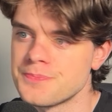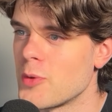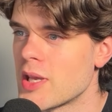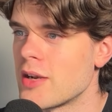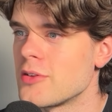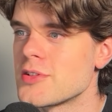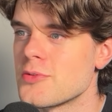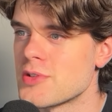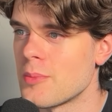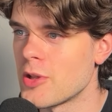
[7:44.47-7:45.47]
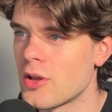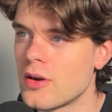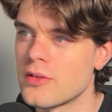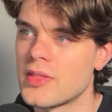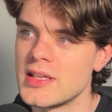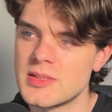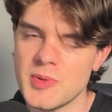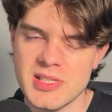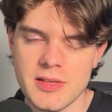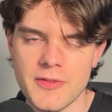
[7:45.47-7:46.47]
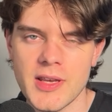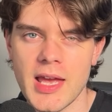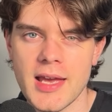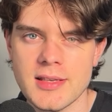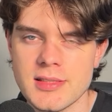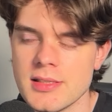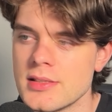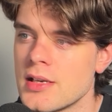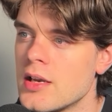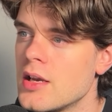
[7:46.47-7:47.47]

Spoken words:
We can also sum along the specific axis.